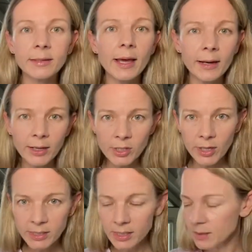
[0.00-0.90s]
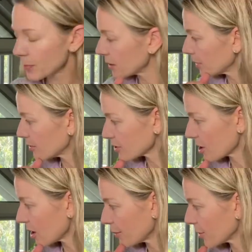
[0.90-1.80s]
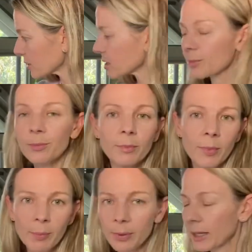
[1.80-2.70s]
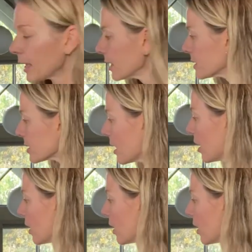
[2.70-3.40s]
That actually, I did spend a bit of time on my plans.